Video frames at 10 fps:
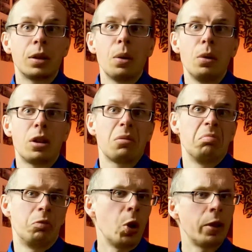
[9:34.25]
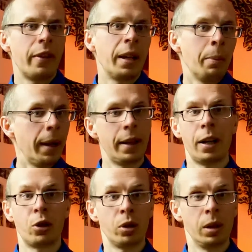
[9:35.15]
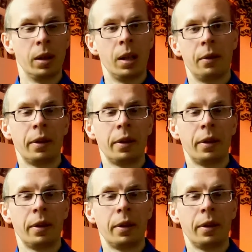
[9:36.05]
So it's not that bad actually.